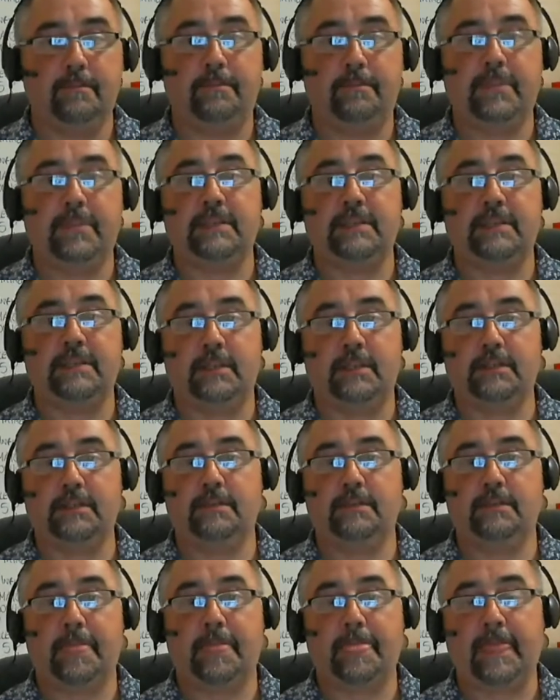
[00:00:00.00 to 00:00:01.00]

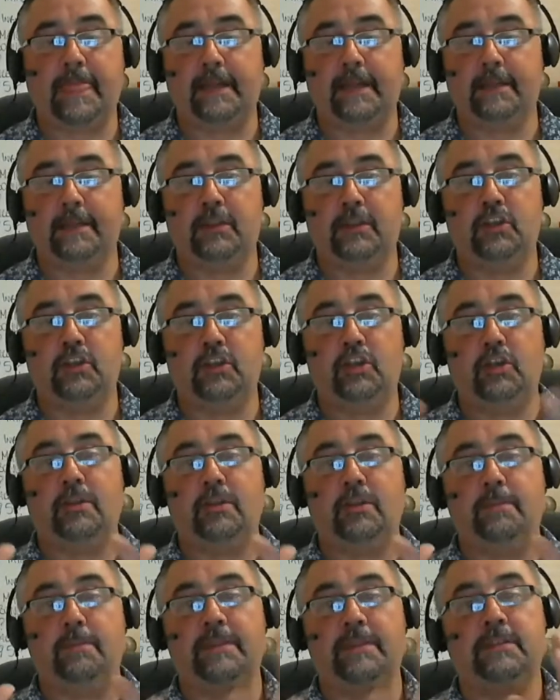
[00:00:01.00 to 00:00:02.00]
business, that the
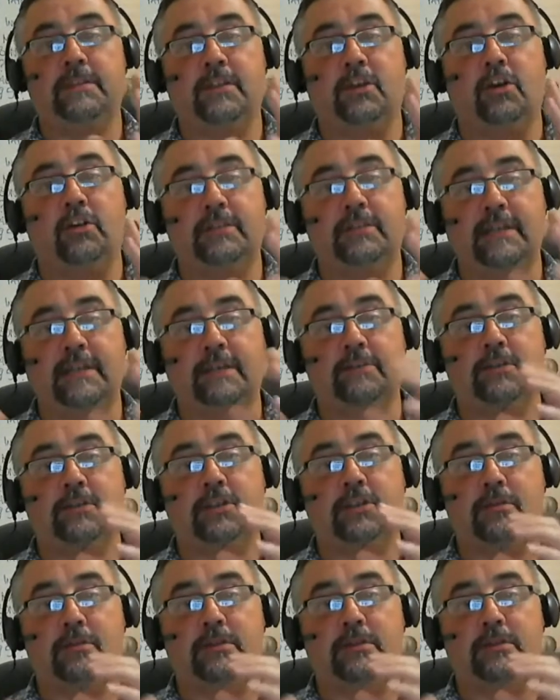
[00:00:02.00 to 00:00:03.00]
business that got out of
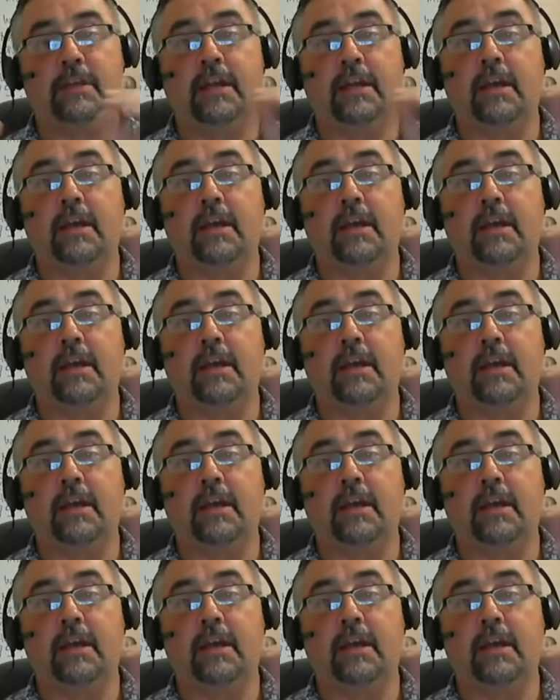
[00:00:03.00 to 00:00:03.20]
use